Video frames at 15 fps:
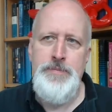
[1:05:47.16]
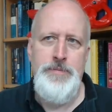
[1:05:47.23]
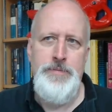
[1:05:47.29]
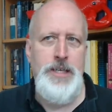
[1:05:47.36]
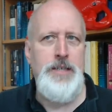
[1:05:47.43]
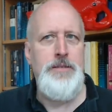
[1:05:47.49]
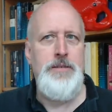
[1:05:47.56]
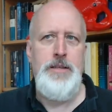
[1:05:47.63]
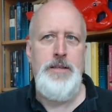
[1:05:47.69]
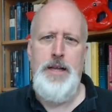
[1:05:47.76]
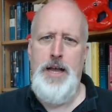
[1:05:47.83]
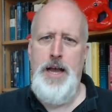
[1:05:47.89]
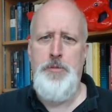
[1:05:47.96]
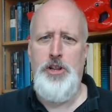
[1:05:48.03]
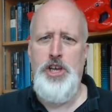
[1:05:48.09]
Well,
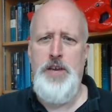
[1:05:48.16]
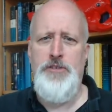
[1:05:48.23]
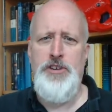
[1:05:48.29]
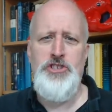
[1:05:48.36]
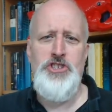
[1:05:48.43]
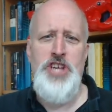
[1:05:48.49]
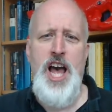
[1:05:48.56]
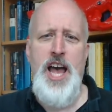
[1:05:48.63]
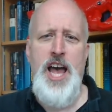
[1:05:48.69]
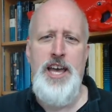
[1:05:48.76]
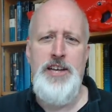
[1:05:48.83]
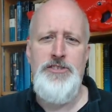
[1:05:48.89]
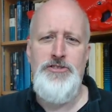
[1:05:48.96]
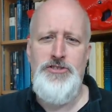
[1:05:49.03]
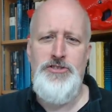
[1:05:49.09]
I believe in
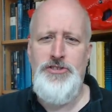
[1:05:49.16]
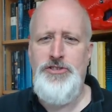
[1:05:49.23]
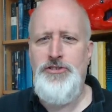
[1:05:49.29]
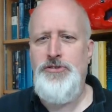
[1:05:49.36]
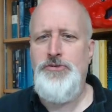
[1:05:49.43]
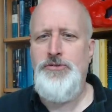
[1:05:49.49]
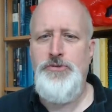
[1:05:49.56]
science.